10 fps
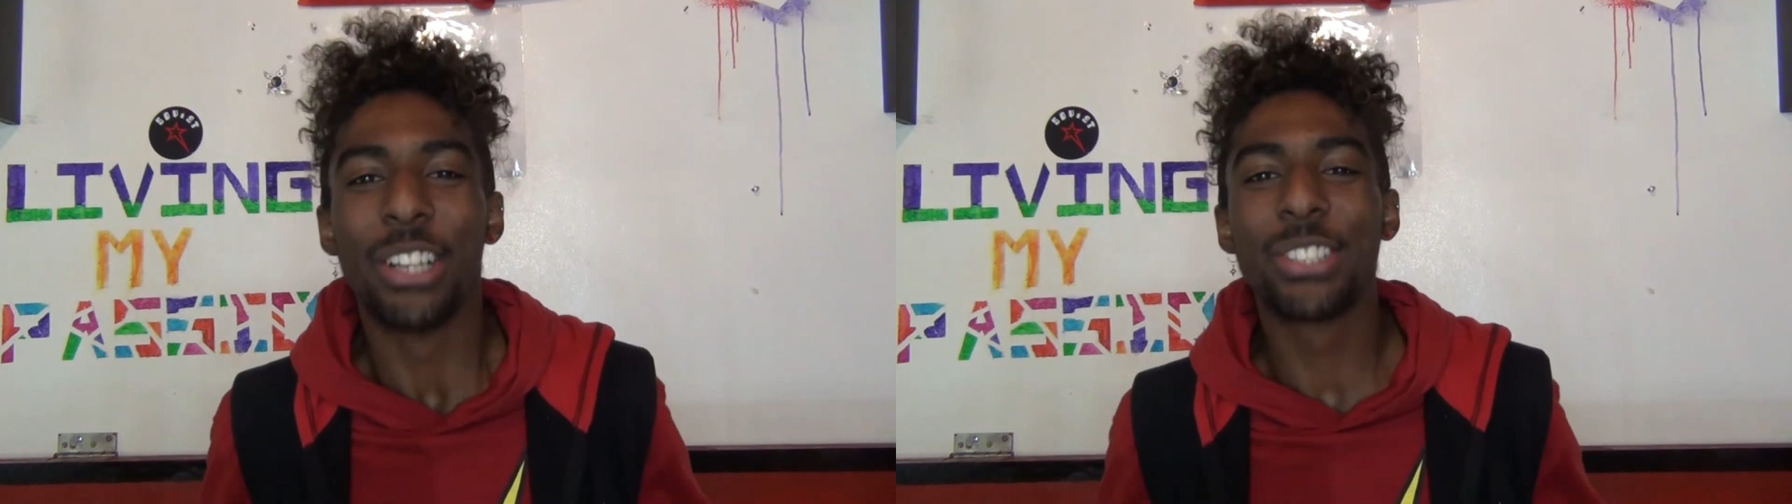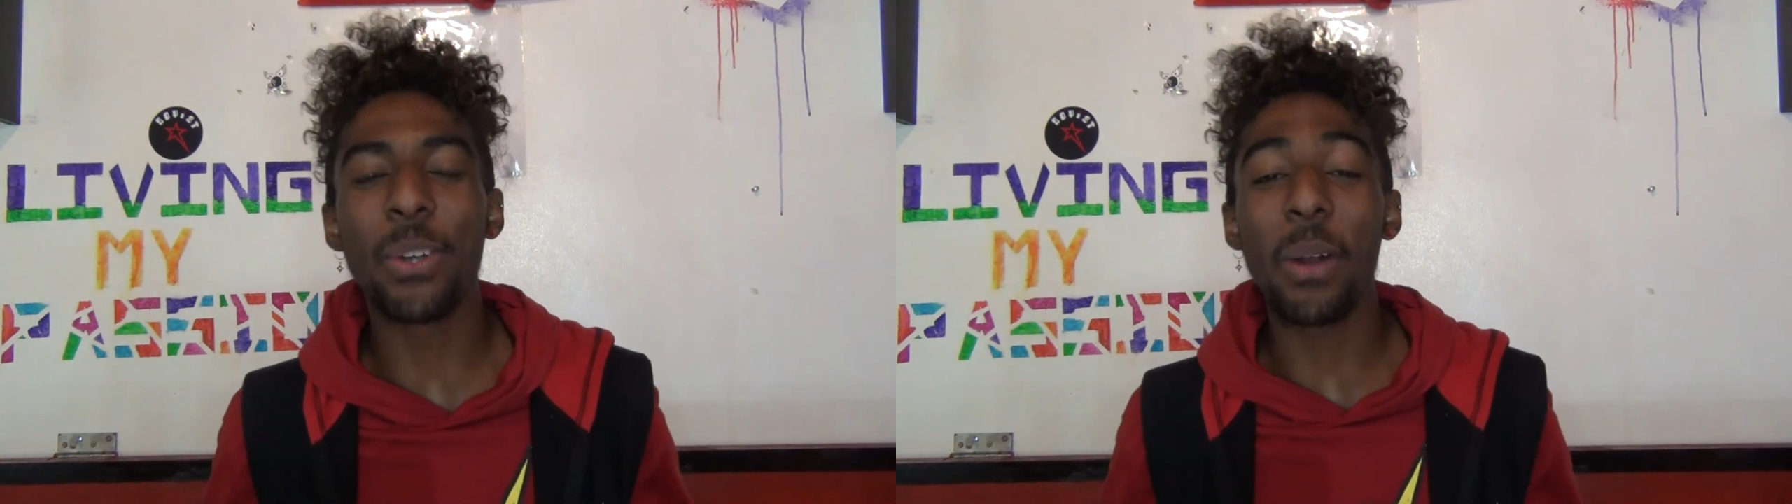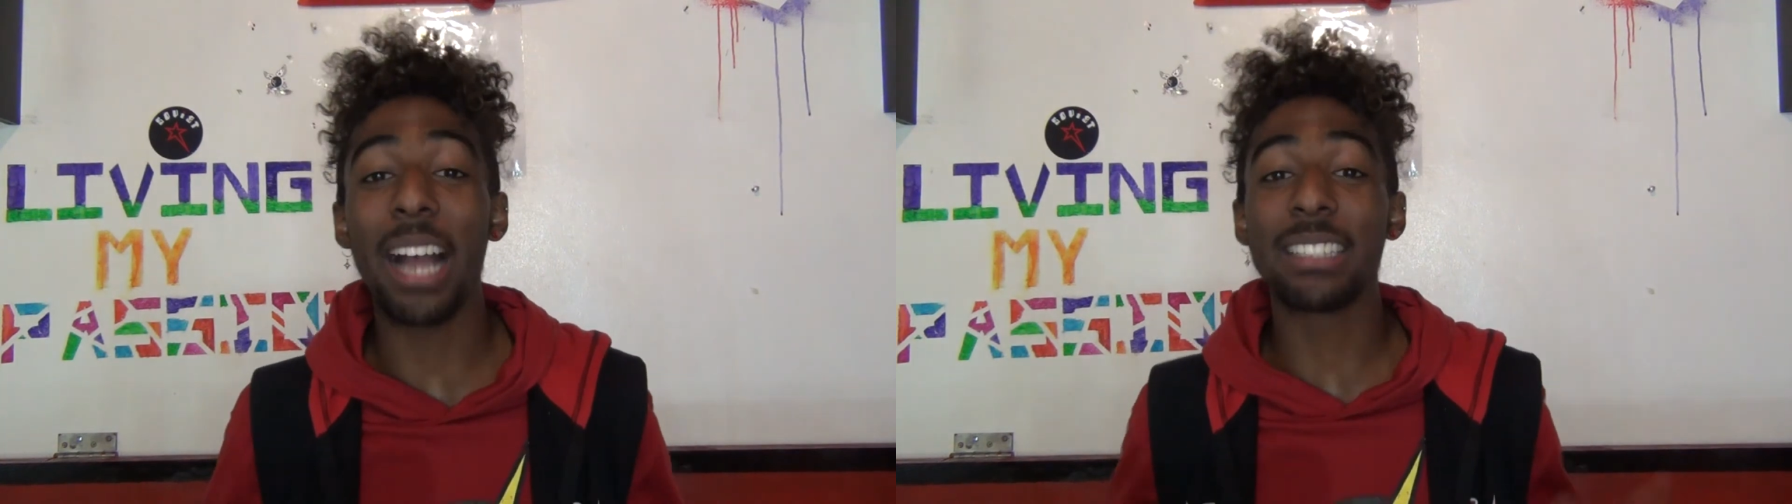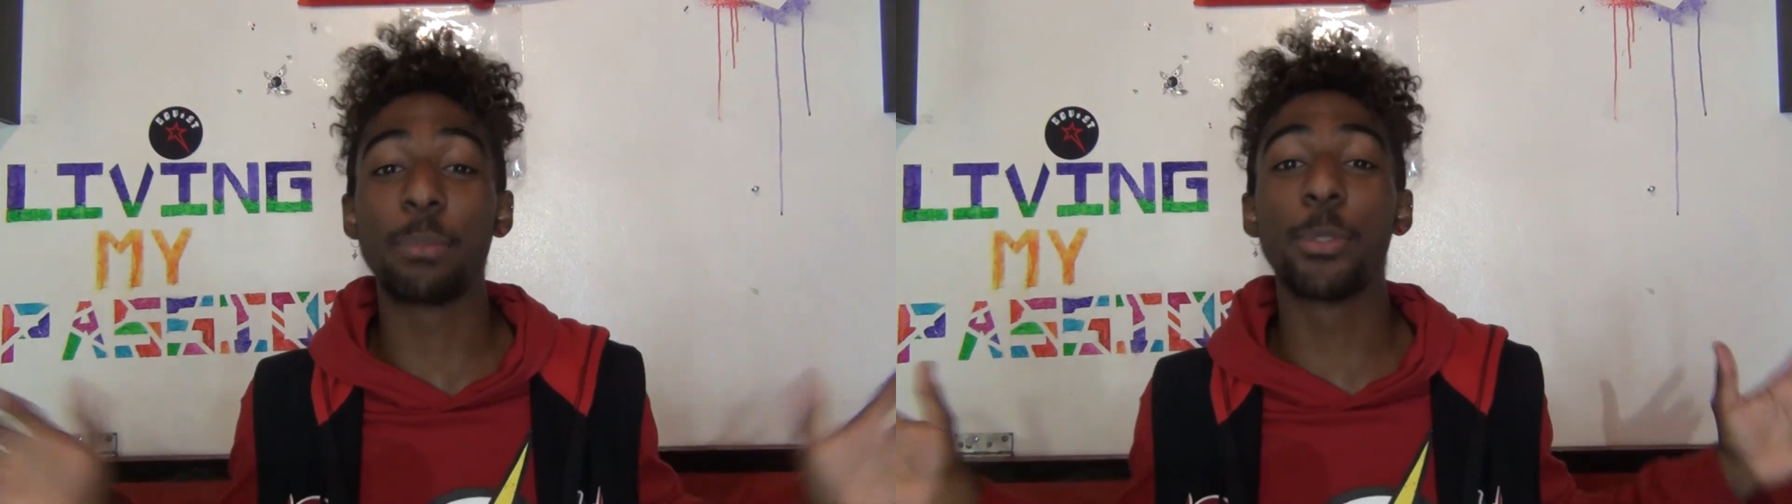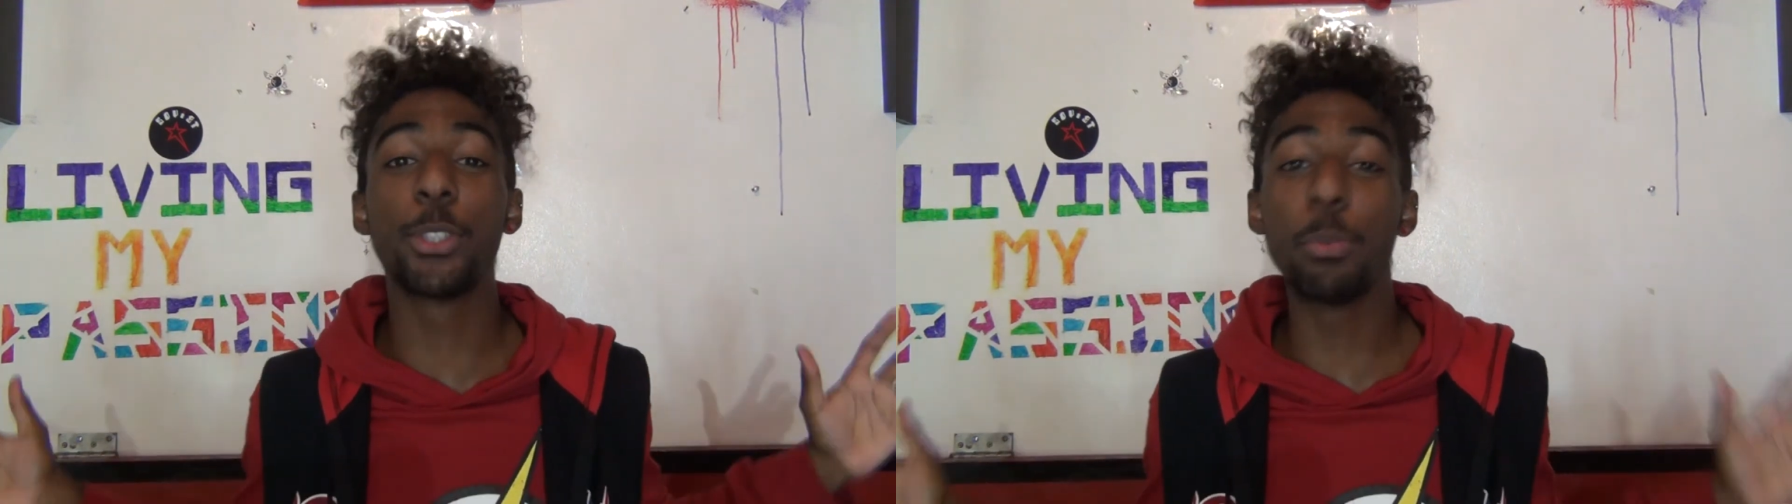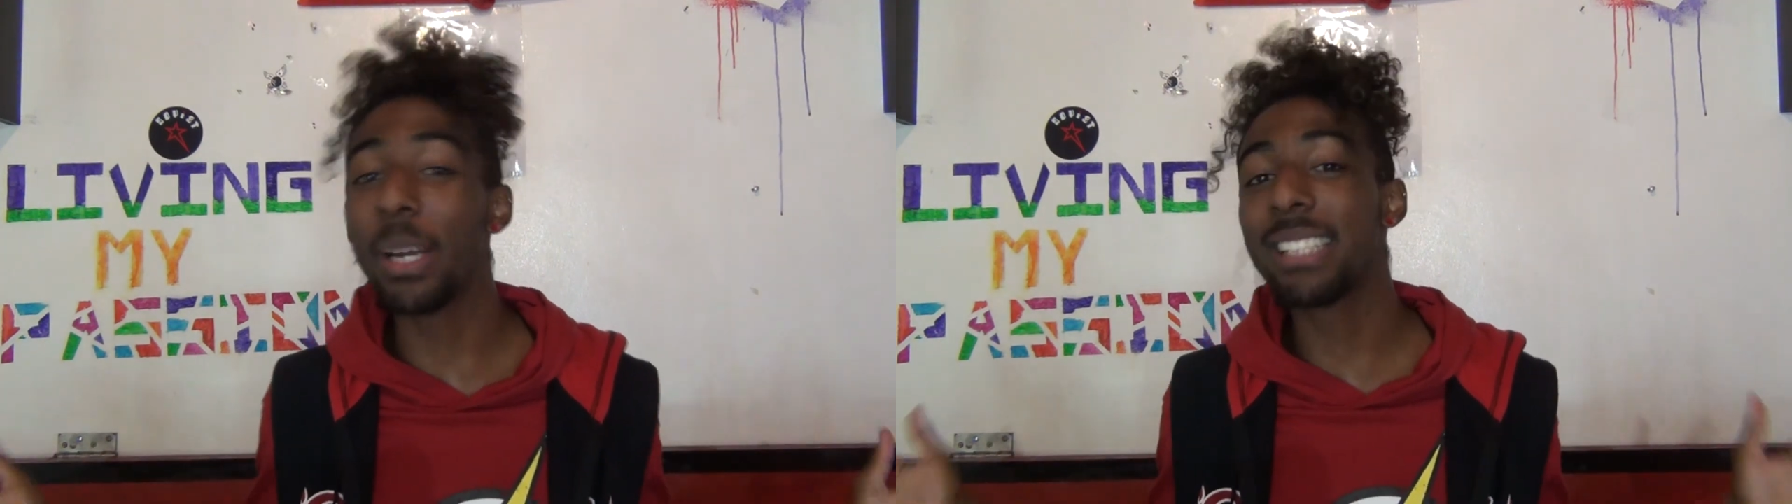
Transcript: So guys, I'm super